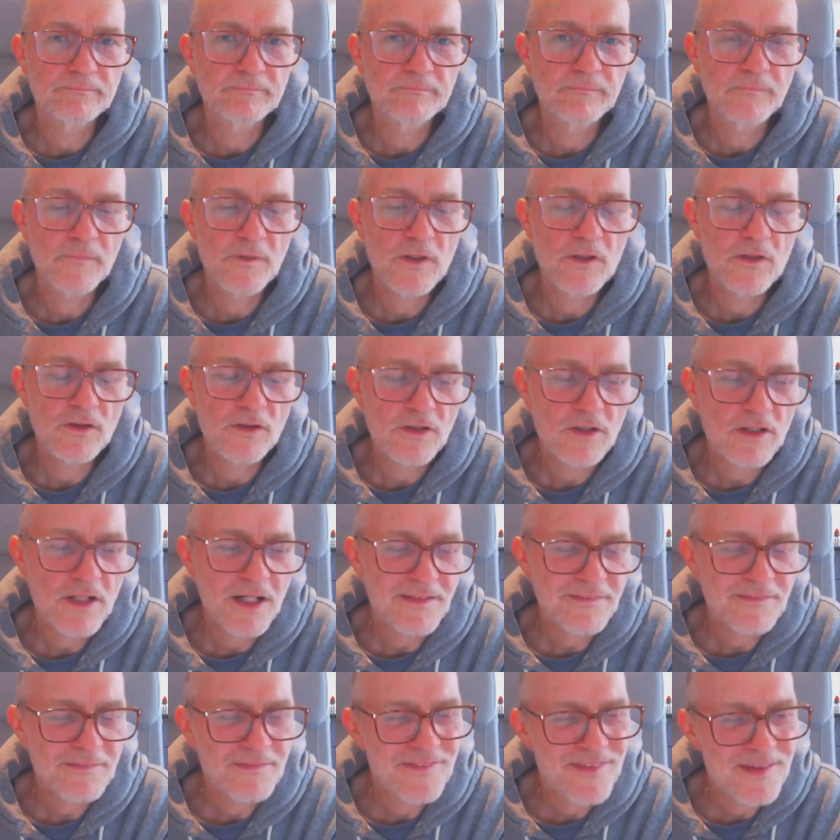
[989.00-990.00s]
you're
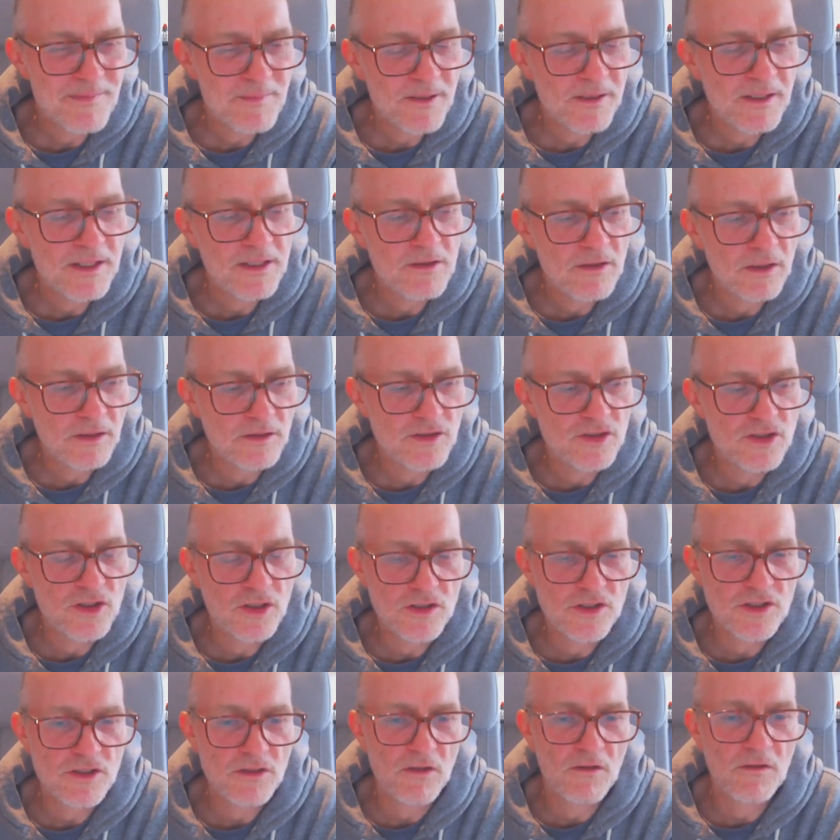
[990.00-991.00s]
typically not
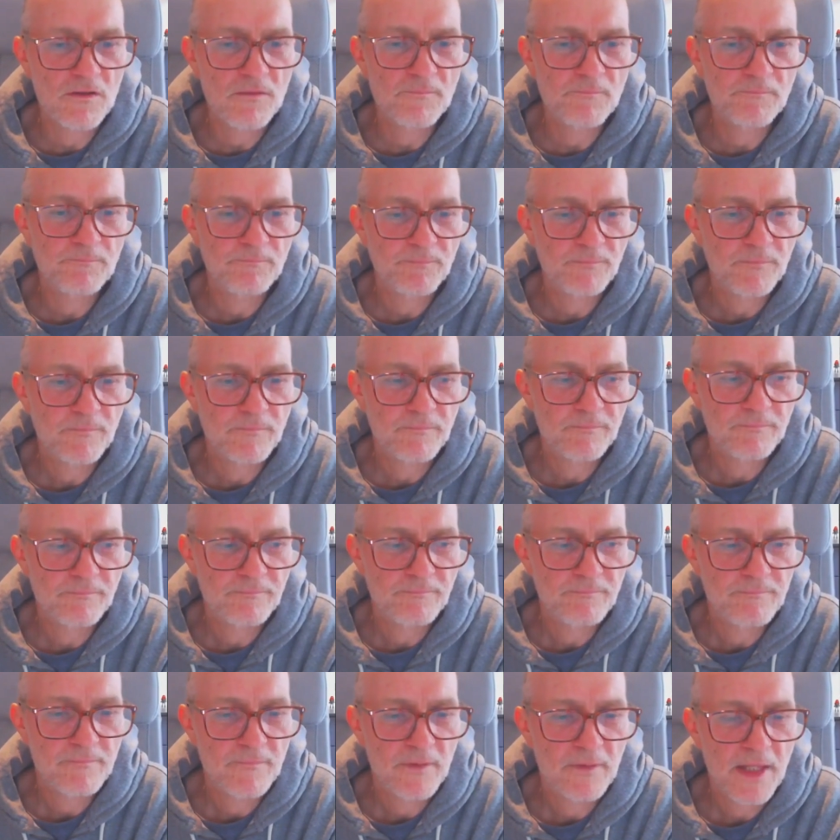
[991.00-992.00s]
judged on
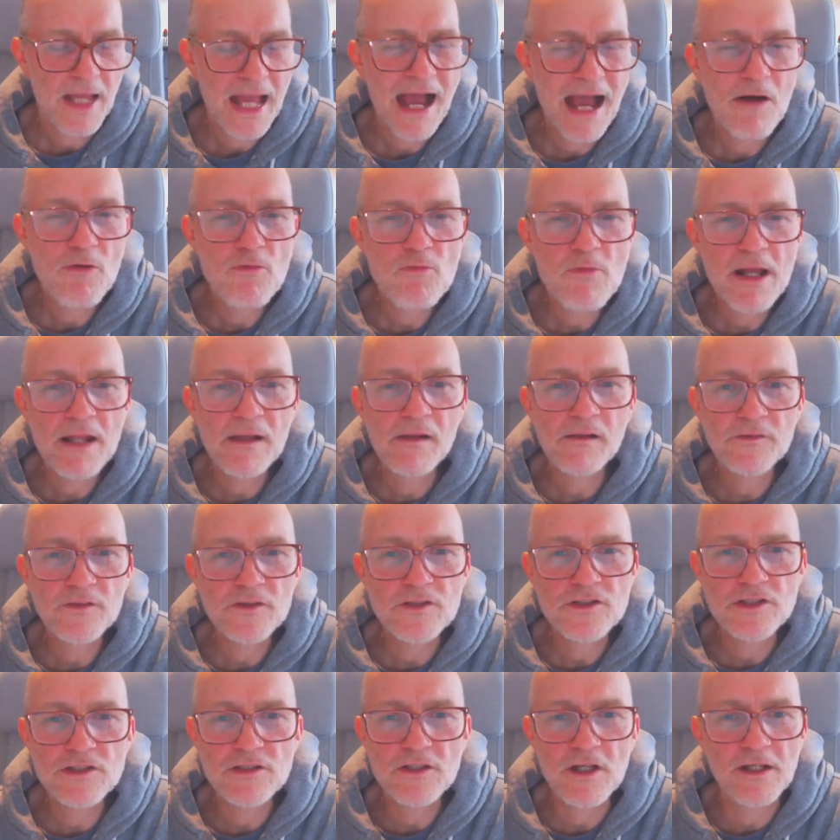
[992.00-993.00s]
how well the
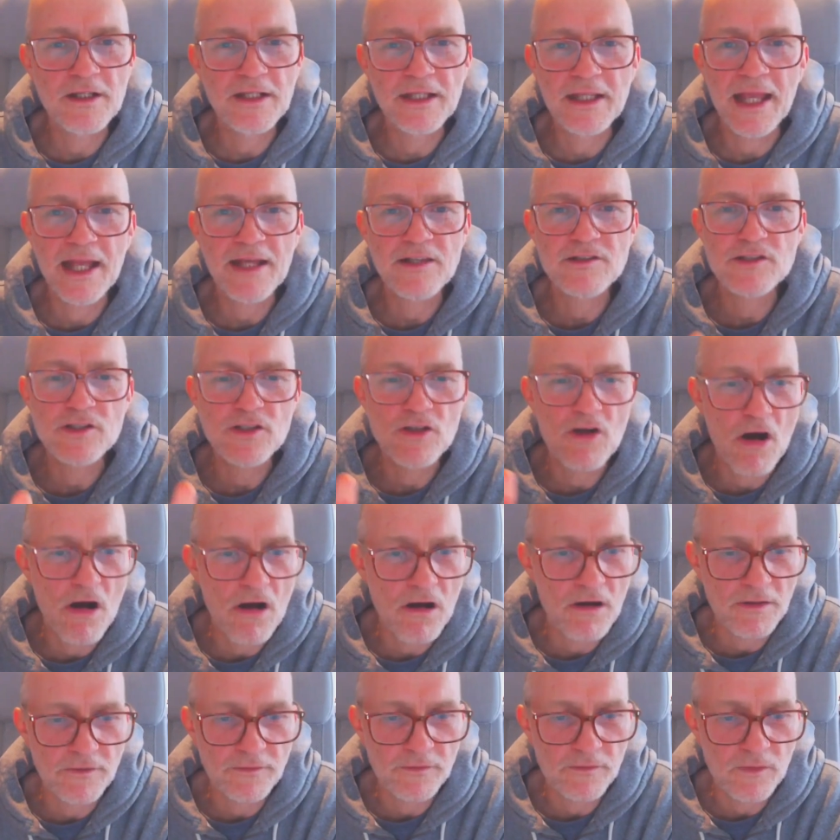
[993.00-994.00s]
study has
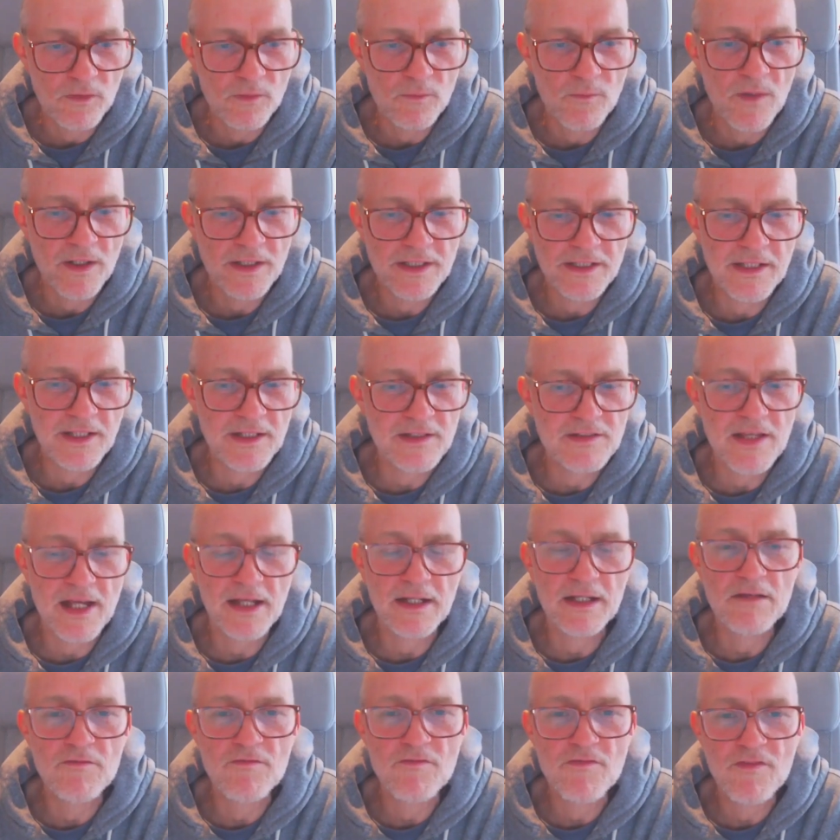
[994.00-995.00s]
gone or what you
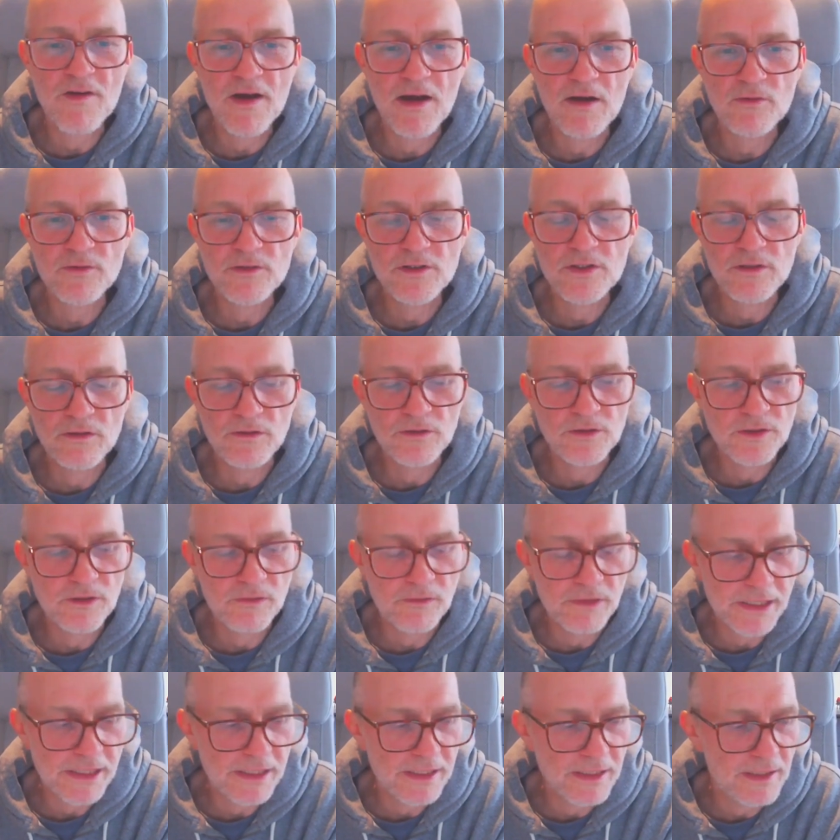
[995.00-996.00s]
exactly found. You're
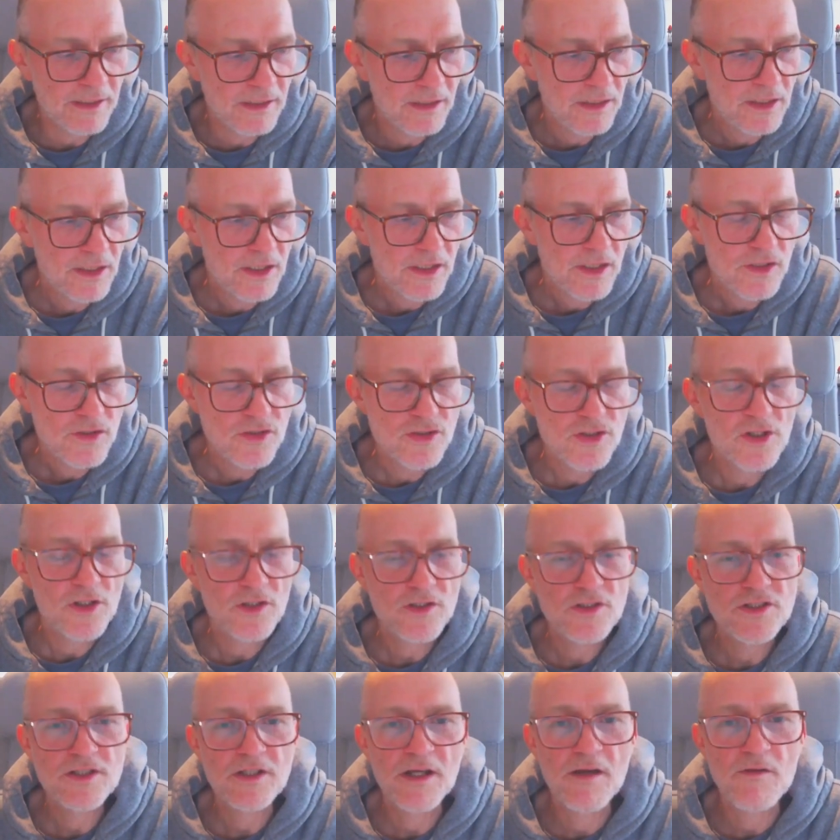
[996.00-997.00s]
really
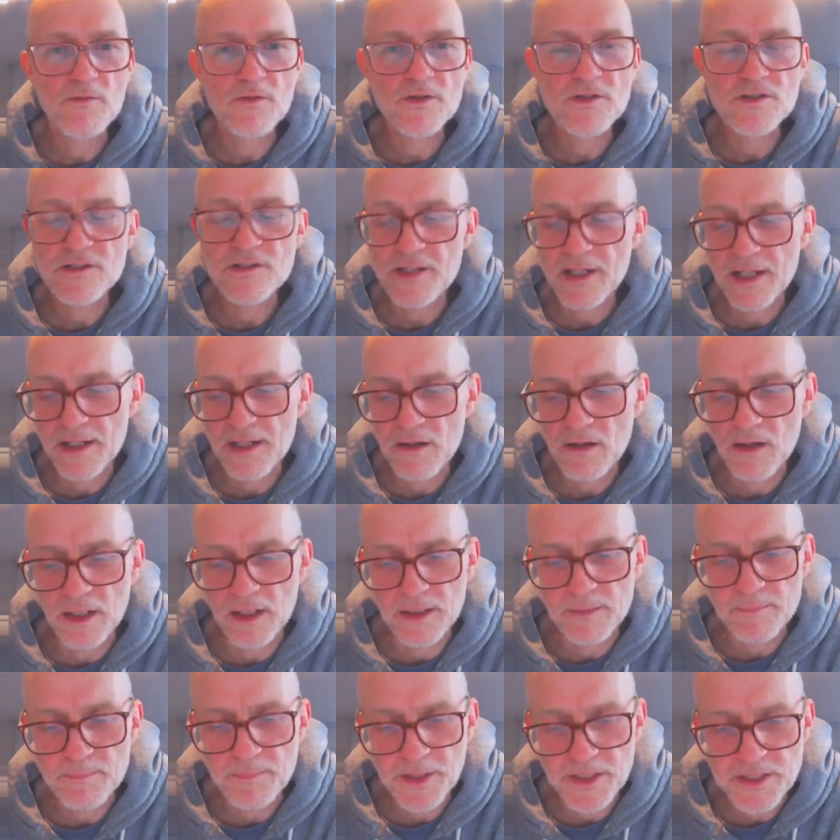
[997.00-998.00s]
judged, I would say, on
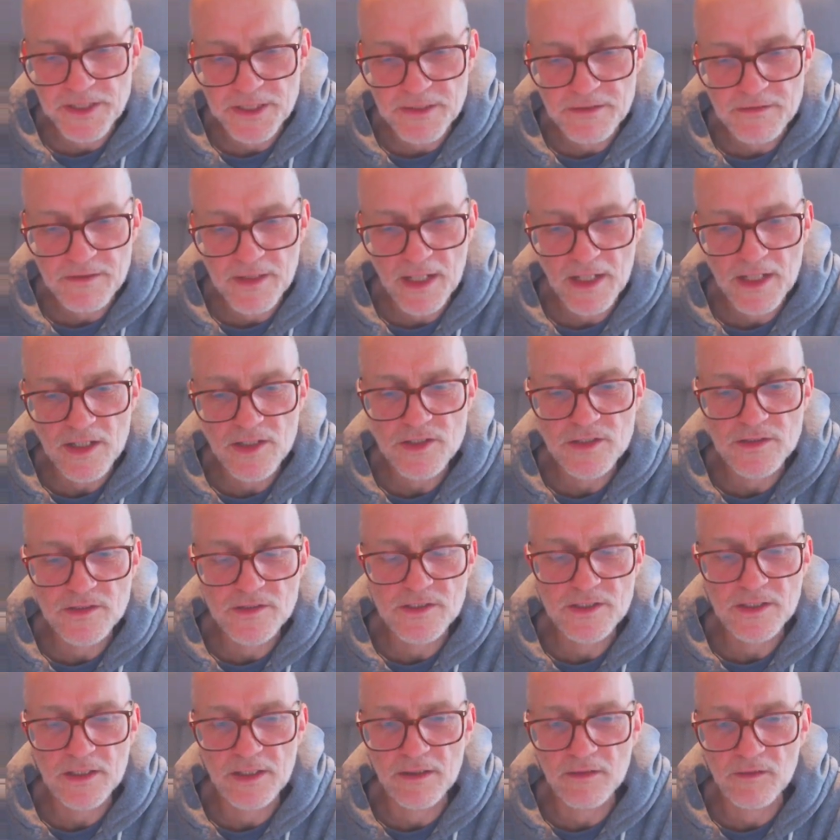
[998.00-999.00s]
the presentation
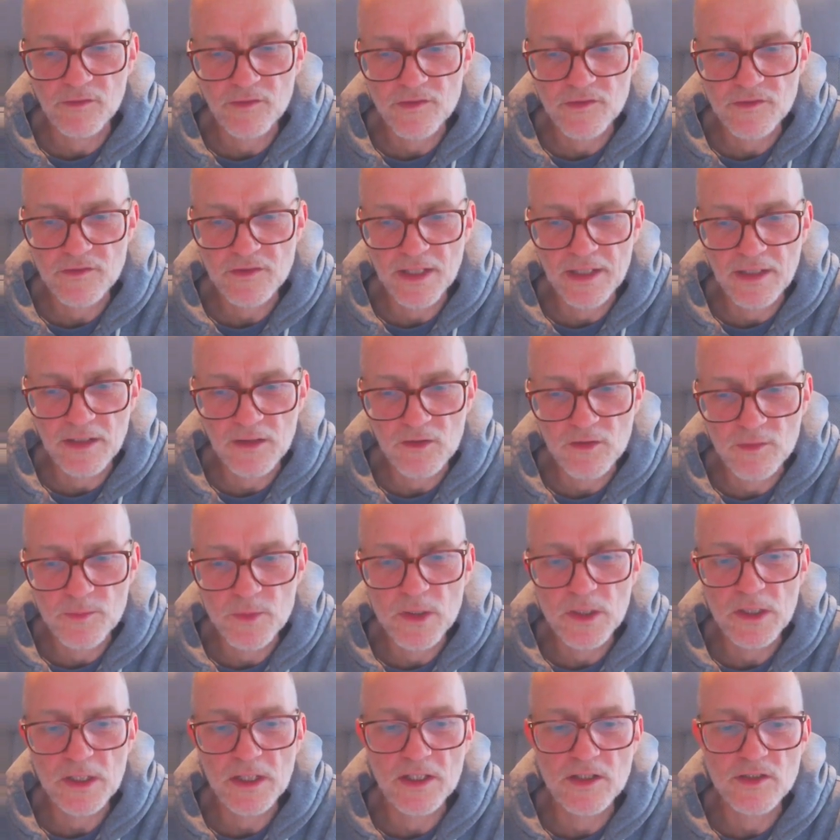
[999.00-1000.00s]
skills and the
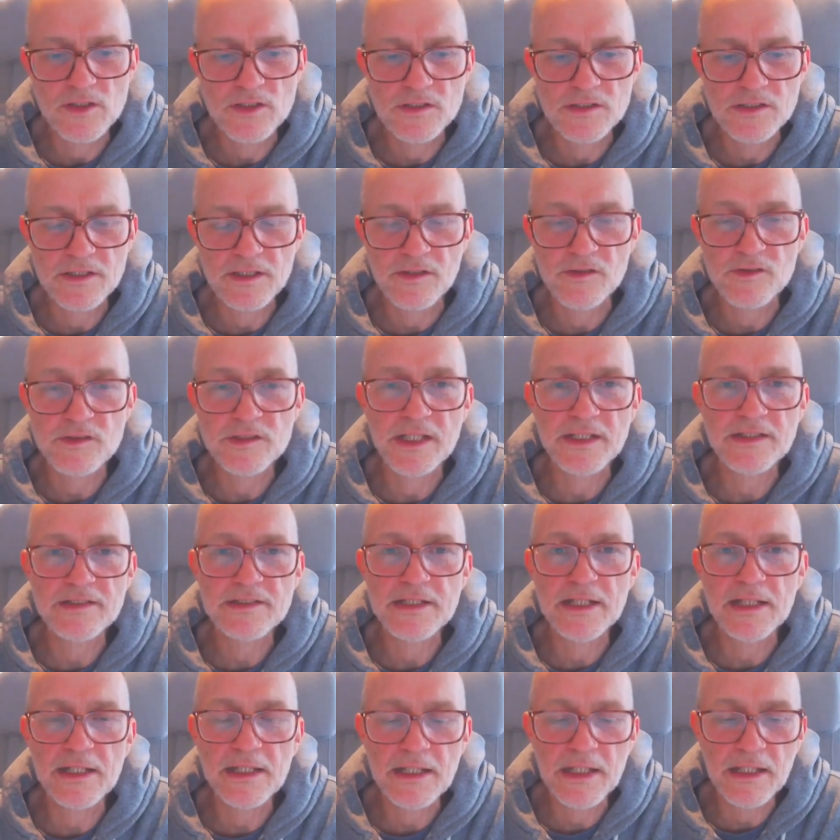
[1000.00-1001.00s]
communication skills. That's
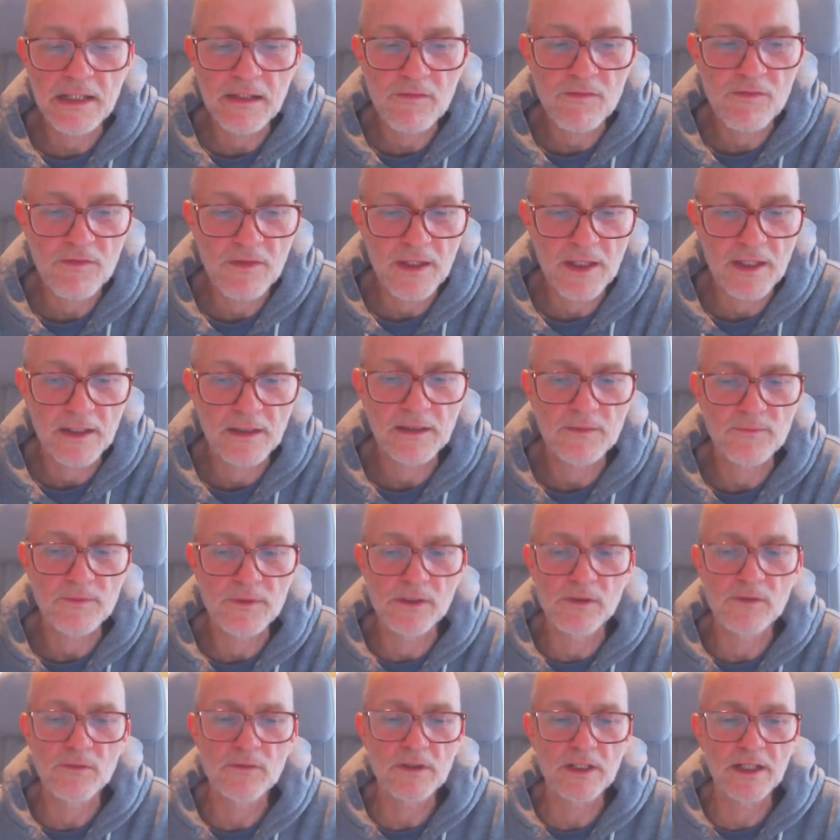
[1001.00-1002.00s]
the key thing that we
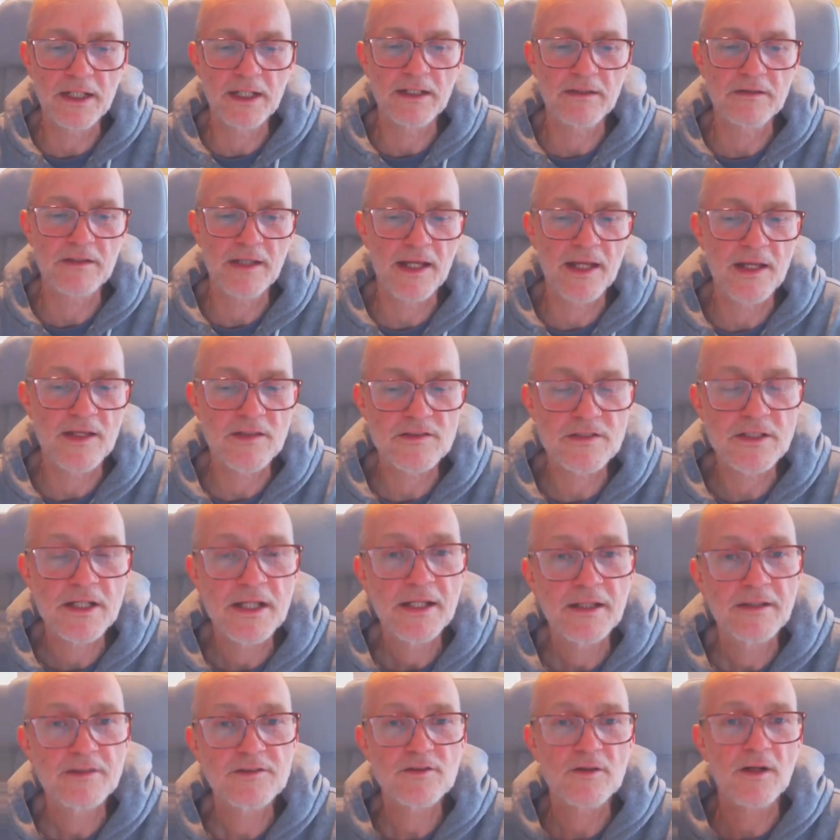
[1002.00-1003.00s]
look at as
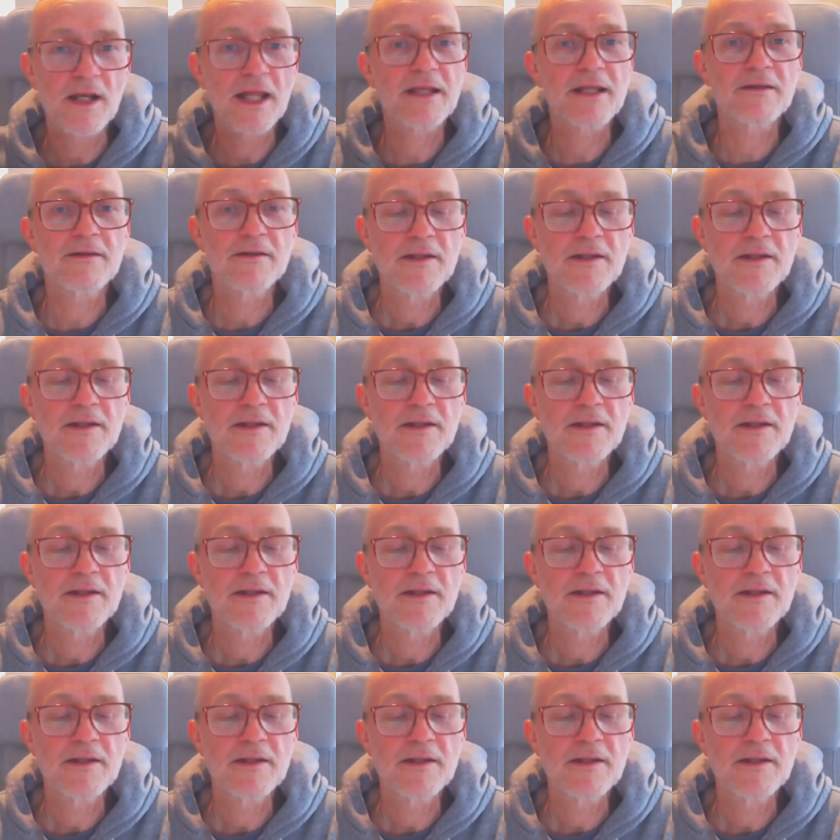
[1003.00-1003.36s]
sort of like